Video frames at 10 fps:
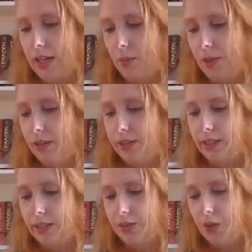with
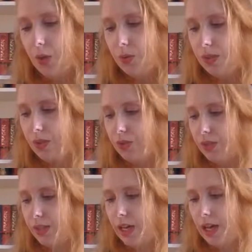little notes on the
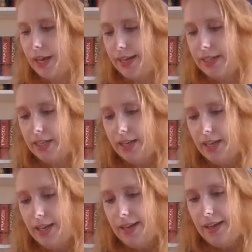side.
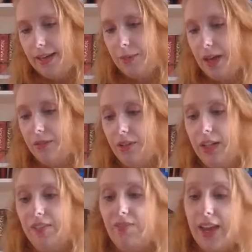We have
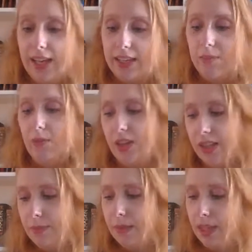like vague versus
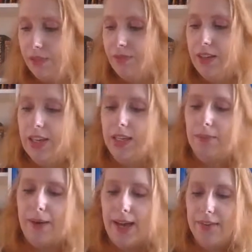specific,
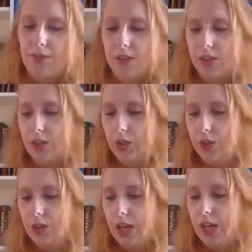bad versus
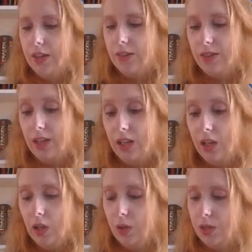good. So there's a
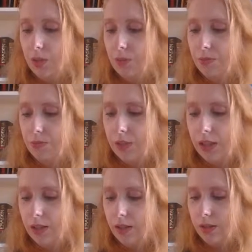lot of
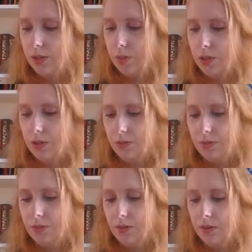real sort of
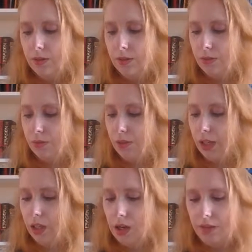
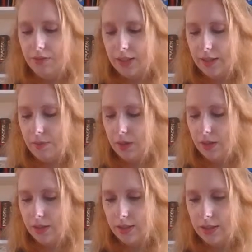real life
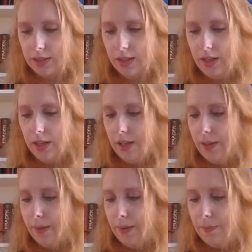experience
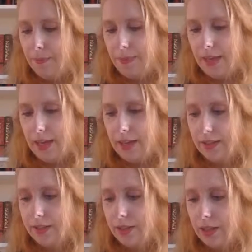
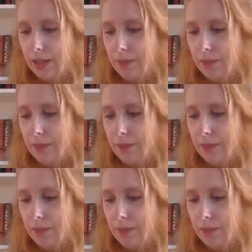and